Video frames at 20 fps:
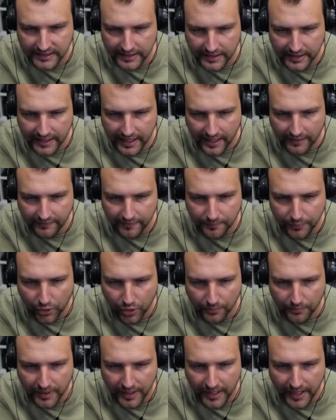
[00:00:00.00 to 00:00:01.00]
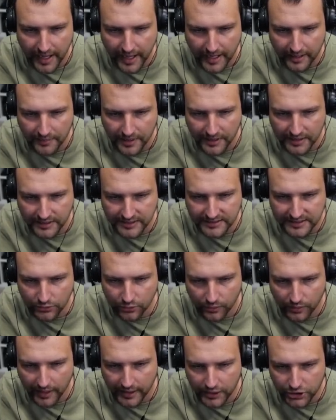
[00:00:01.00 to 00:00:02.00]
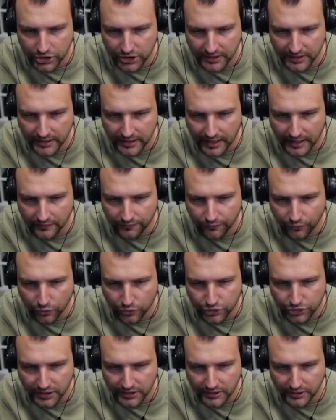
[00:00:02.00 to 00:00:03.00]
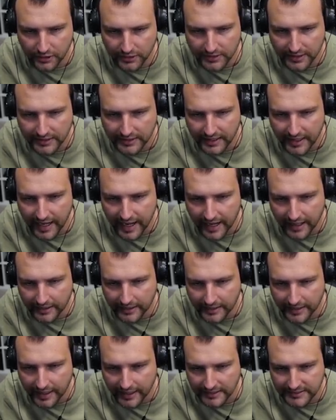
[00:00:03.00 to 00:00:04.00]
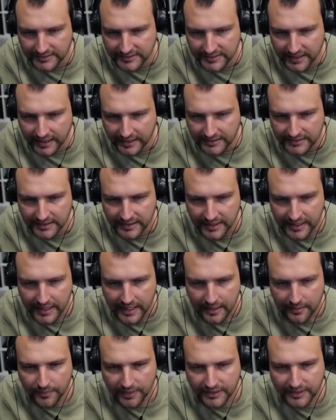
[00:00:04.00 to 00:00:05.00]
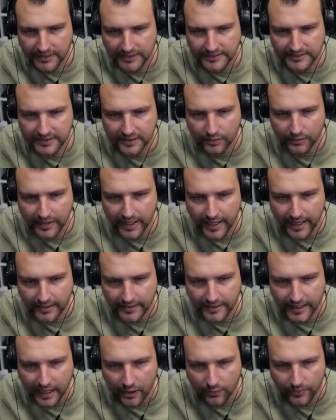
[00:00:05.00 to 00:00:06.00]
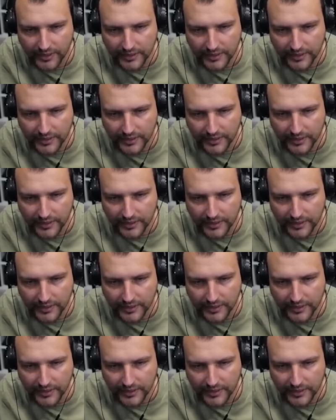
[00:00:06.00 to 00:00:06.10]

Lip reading: and have a proper aim in this situation? Unfortunately, not a track. That sucks. But it is okay. Now we